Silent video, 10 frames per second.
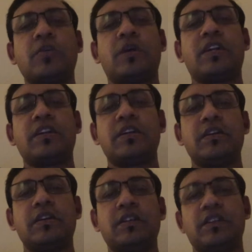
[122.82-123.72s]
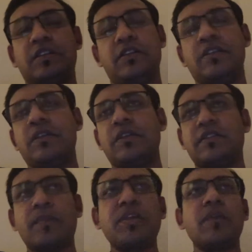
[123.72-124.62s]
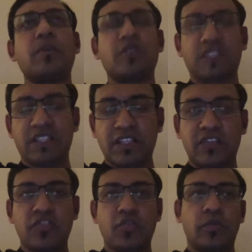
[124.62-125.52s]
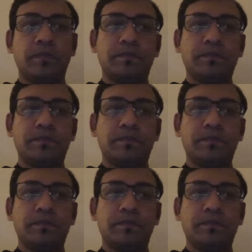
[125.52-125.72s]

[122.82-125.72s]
want something more than these two.